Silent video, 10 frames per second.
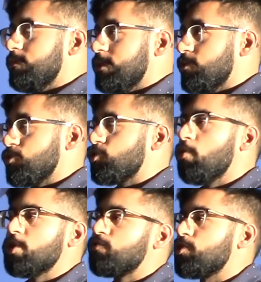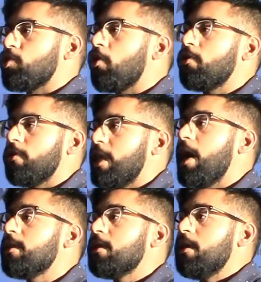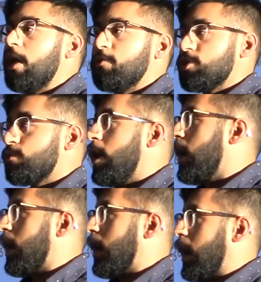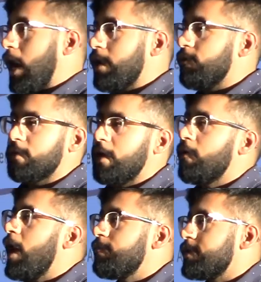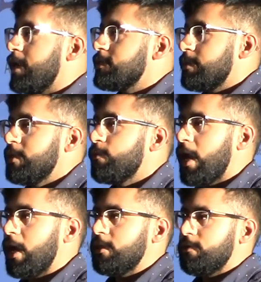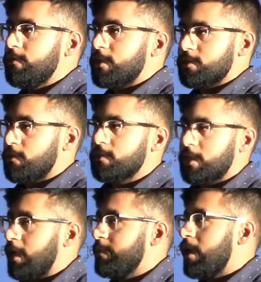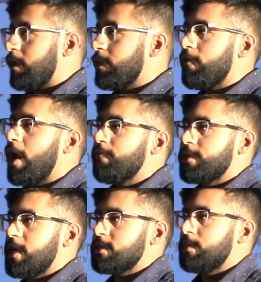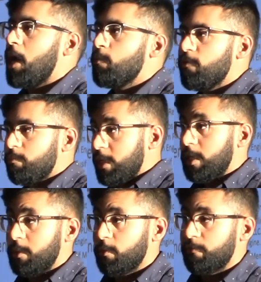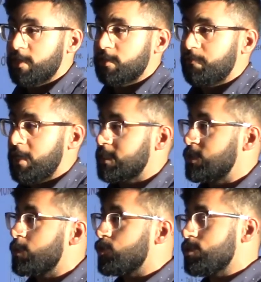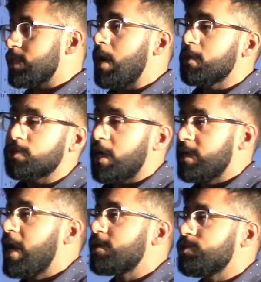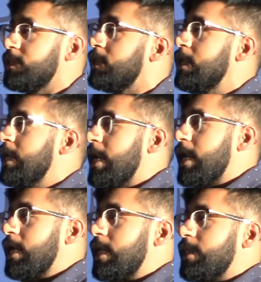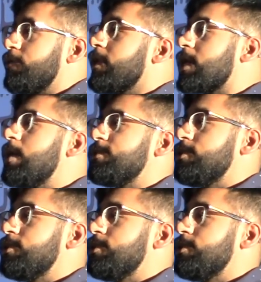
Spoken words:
there's so much return on that, which is why I don't advertise. When I do consulting, I'm never advertising. I'm meeting people face to face, because once you establish that connection, they're going to come to you